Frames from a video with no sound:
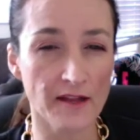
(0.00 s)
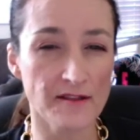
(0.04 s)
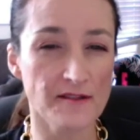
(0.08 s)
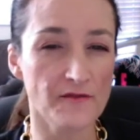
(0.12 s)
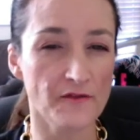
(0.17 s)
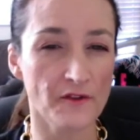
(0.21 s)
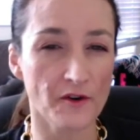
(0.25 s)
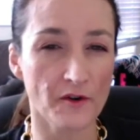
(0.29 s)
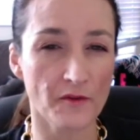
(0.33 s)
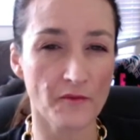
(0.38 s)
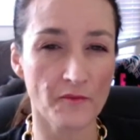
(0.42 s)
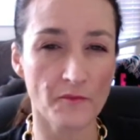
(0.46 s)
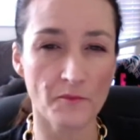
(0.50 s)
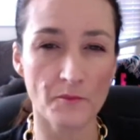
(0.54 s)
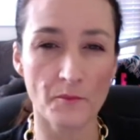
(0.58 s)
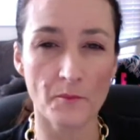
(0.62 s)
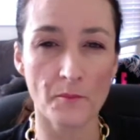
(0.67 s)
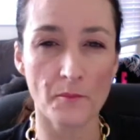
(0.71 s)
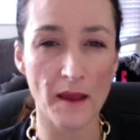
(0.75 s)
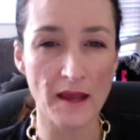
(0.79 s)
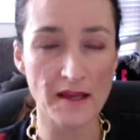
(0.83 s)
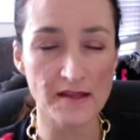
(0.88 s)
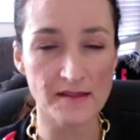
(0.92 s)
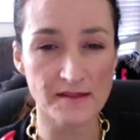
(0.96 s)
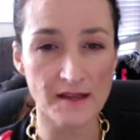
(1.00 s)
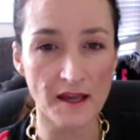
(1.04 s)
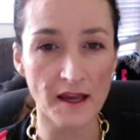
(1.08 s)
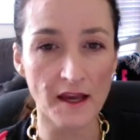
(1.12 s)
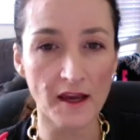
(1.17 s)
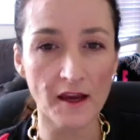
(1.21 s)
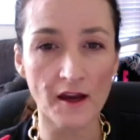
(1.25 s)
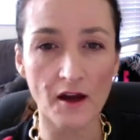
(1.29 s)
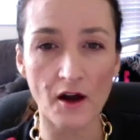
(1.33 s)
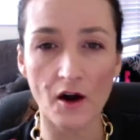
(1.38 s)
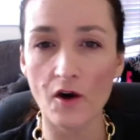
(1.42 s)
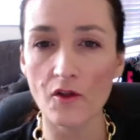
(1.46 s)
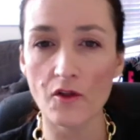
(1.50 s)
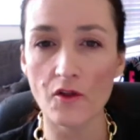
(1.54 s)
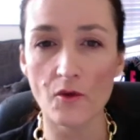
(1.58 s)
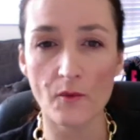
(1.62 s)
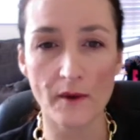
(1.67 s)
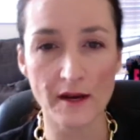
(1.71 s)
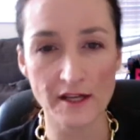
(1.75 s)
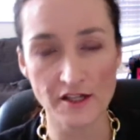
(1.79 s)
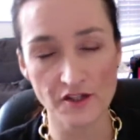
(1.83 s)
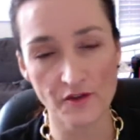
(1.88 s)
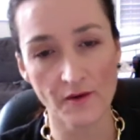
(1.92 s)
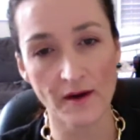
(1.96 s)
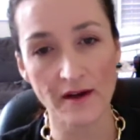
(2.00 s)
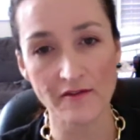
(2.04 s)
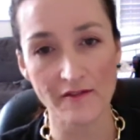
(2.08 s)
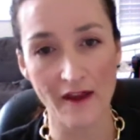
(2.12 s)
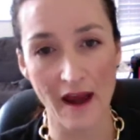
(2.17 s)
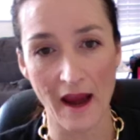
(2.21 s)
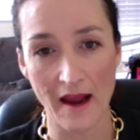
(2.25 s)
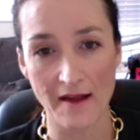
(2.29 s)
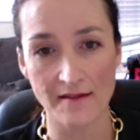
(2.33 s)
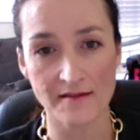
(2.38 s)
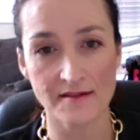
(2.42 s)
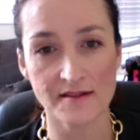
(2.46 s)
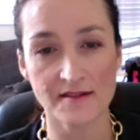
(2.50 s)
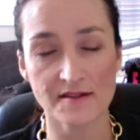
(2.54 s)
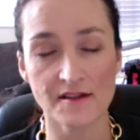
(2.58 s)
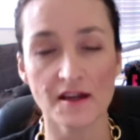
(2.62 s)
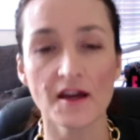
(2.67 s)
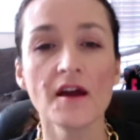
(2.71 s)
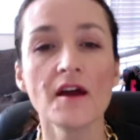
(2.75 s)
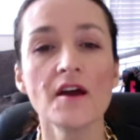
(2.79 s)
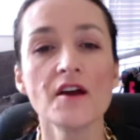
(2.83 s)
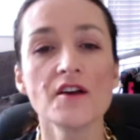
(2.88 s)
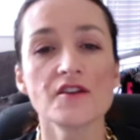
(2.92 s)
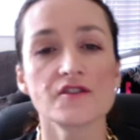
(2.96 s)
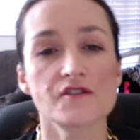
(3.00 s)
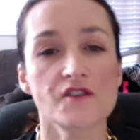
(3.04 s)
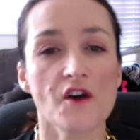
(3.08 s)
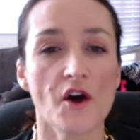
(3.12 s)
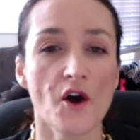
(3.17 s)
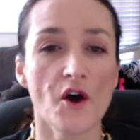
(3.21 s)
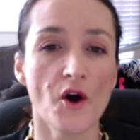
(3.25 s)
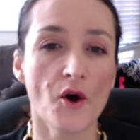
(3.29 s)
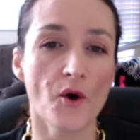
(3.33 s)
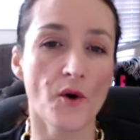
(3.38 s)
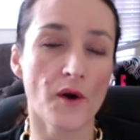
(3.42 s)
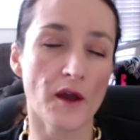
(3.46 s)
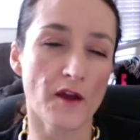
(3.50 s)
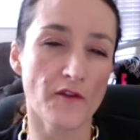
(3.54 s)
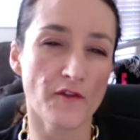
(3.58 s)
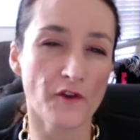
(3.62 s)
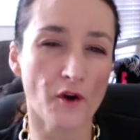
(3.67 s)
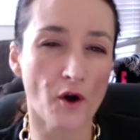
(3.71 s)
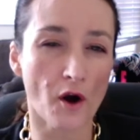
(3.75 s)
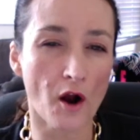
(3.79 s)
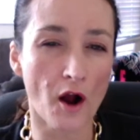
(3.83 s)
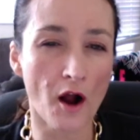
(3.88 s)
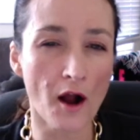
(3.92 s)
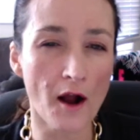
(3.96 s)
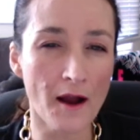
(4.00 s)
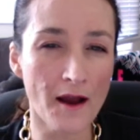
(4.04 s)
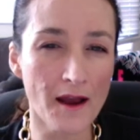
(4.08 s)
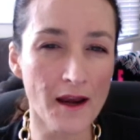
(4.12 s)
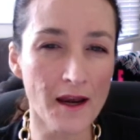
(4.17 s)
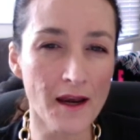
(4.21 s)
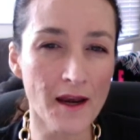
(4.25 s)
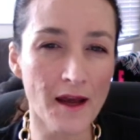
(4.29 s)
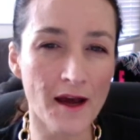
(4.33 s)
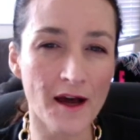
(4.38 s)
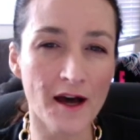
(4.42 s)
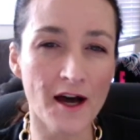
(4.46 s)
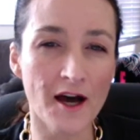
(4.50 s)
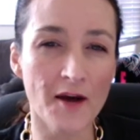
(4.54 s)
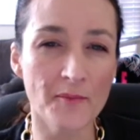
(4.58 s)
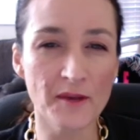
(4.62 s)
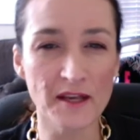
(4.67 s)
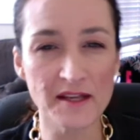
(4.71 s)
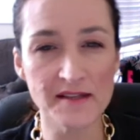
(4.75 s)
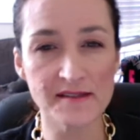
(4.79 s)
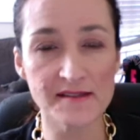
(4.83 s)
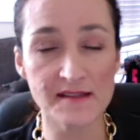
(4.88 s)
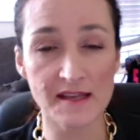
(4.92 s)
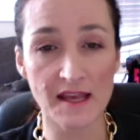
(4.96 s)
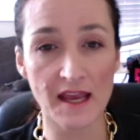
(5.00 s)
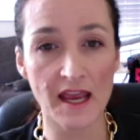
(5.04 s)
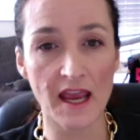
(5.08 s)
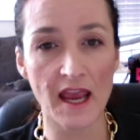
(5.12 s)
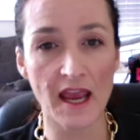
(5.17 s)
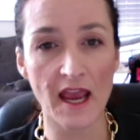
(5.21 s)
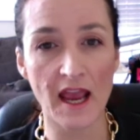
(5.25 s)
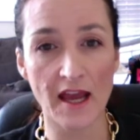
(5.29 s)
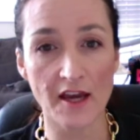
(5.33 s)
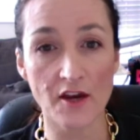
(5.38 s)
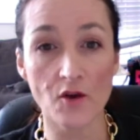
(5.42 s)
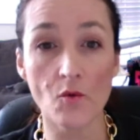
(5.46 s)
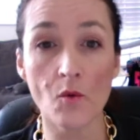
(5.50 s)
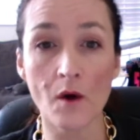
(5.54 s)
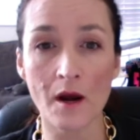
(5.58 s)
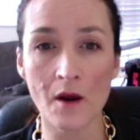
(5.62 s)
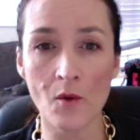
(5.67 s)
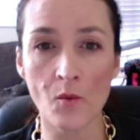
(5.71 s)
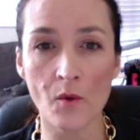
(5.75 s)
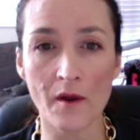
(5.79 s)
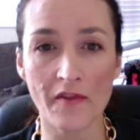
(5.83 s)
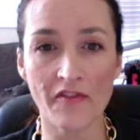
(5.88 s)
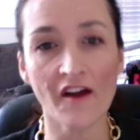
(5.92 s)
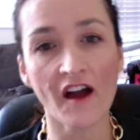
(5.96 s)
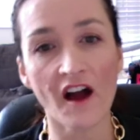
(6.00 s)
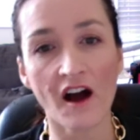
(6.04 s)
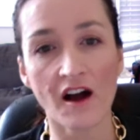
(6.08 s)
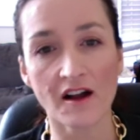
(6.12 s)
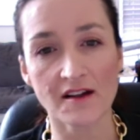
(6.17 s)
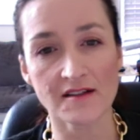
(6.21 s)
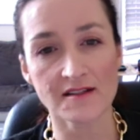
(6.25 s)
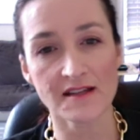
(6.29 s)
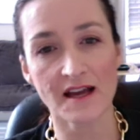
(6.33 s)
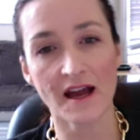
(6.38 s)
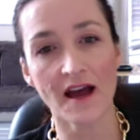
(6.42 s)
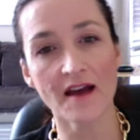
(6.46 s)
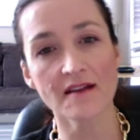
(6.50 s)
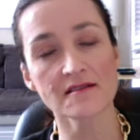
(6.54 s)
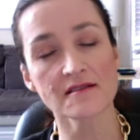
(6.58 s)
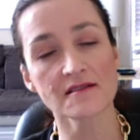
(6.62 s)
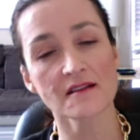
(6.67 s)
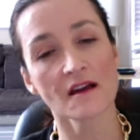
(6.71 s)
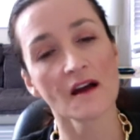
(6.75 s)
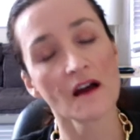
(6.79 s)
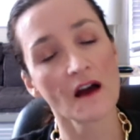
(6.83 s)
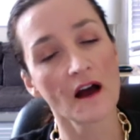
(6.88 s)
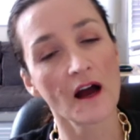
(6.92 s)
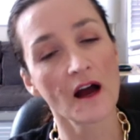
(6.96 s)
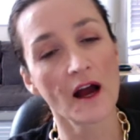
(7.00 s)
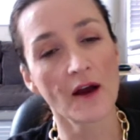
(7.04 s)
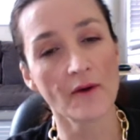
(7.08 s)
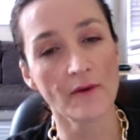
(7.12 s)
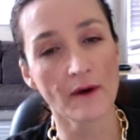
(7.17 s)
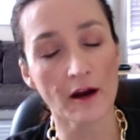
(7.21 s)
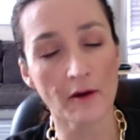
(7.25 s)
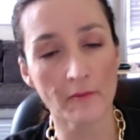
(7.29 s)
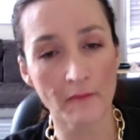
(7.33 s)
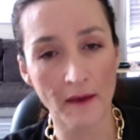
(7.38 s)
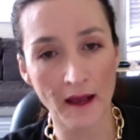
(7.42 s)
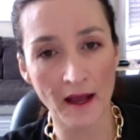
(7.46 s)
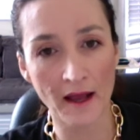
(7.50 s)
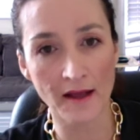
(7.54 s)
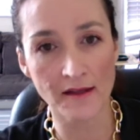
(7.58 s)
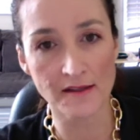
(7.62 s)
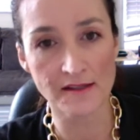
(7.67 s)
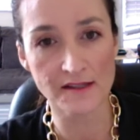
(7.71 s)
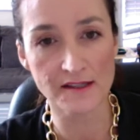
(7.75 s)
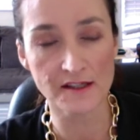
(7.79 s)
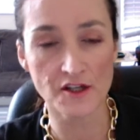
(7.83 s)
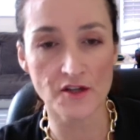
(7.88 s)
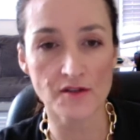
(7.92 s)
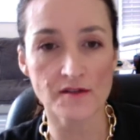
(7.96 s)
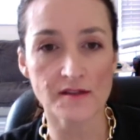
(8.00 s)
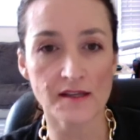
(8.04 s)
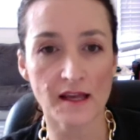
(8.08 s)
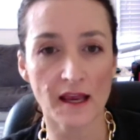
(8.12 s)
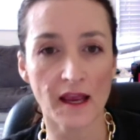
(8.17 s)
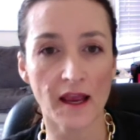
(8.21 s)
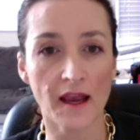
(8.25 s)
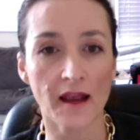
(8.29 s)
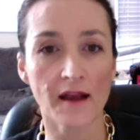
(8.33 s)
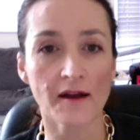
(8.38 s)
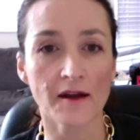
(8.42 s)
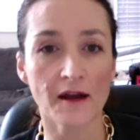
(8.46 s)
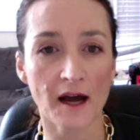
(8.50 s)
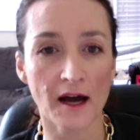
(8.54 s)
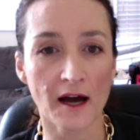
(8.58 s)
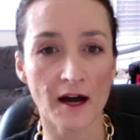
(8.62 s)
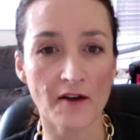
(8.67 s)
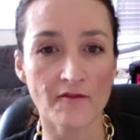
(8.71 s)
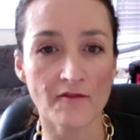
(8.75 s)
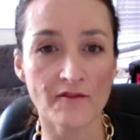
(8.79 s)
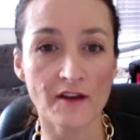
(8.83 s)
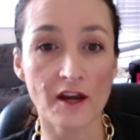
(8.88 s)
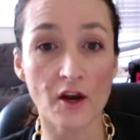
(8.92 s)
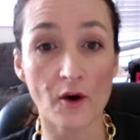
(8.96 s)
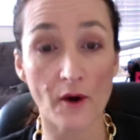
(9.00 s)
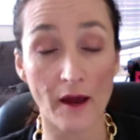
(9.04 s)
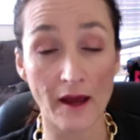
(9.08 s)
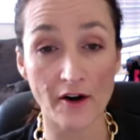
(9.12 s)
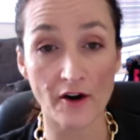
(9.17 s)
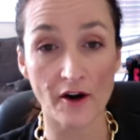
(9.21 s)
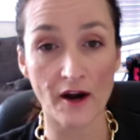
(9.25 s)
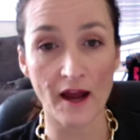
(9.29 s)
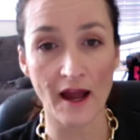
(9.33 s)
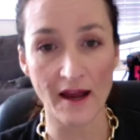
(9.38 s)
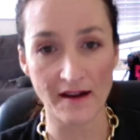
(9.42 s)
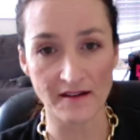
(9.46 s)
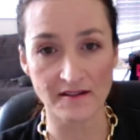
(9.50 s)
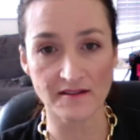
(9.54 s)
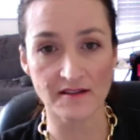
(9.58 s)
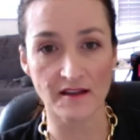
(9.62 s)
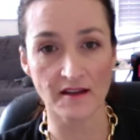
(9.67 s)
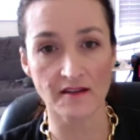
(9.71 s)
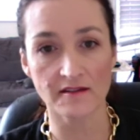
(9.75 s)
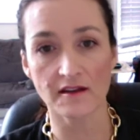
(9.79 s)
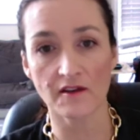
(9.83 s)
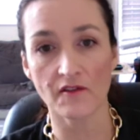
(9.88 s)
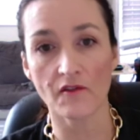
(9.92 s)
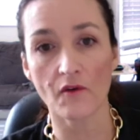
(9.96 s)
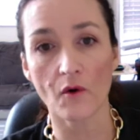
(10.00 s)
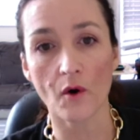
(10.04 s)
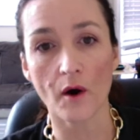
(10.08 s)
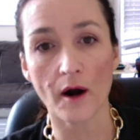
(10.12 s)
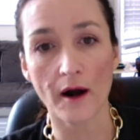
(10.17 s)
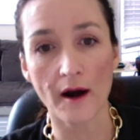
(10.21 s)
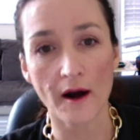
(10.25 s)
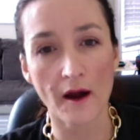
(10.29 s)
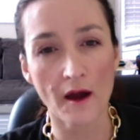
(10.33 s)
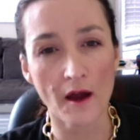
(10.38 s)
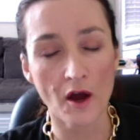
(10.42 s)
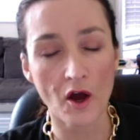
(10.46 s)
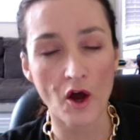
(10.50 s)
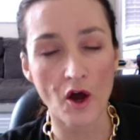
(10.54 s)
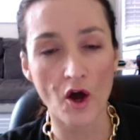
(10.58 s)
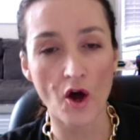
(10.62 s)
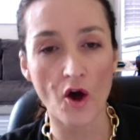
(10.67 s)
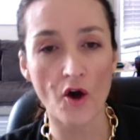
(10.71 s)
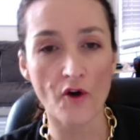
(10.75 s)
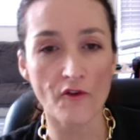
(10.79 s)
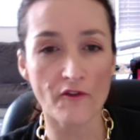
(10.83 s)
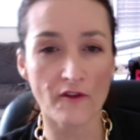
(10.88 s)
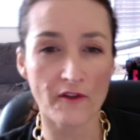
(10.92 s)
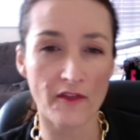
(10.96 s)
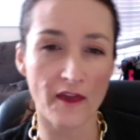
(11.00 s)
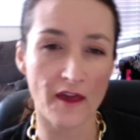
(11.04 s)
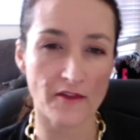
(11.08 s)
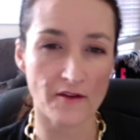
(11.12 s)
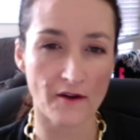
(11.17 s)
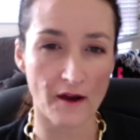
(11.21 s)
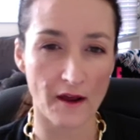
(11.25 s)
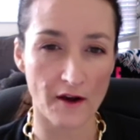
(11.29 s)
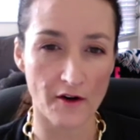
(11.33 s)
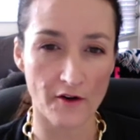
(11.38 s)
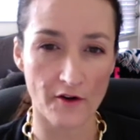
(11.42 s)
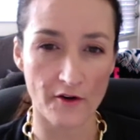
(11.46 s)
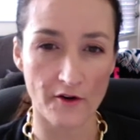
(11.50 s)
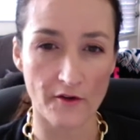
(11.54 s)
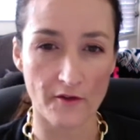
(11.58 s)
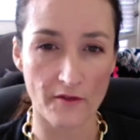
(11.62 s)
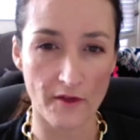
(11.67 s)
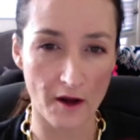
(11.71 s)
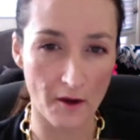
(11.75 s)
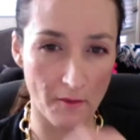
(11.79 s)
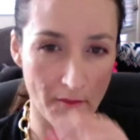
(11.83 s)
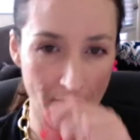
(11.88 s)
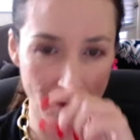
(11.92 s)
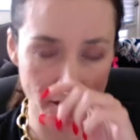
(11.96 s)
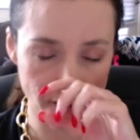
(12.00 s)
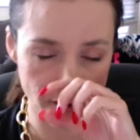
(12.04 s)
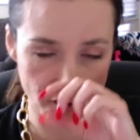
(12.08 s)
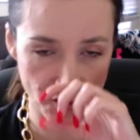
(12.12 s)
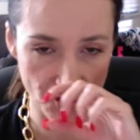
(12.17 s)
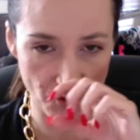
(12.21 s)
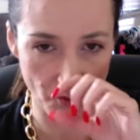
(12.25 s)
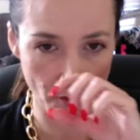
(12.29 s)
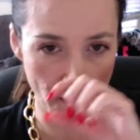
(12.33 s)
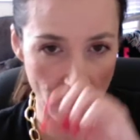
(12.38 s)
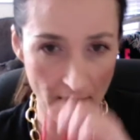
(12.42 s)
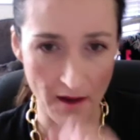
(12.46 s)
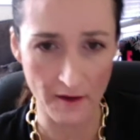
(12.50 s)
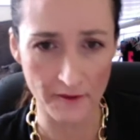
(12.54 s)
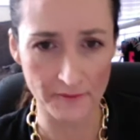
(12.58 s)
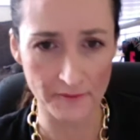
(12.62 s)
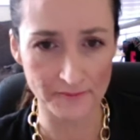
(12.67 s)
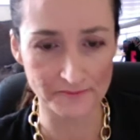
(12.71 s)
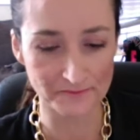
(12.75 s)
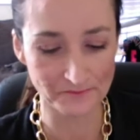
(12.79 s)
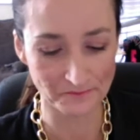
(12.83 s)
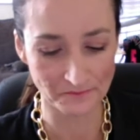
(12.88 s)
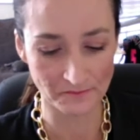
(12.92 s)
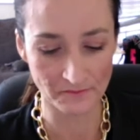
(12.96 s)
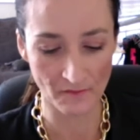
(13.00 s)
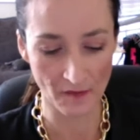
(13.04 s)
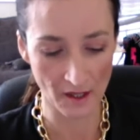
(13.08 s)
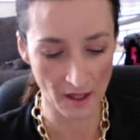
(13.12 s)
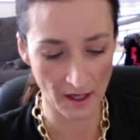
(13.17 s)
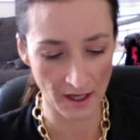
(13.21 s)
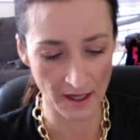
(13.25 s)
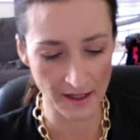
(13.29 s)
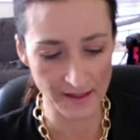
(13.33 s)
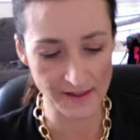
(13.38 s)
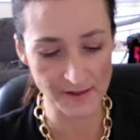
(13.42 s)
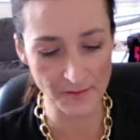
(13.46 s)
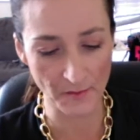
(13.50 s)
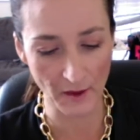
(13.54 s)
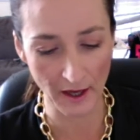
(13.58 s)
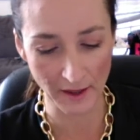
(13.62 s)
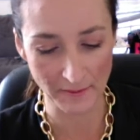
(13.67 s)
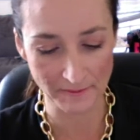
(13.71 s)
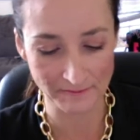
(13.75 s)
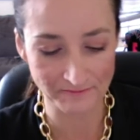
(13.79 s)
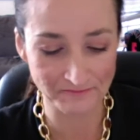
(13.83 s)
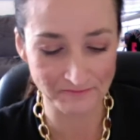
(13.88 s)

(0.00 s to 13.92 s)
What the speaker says: for basic all the way to advanced. So if you're on a PC and you want to win the contest, I recommend using Video Editor X64 over the other editor that I'm about to explain.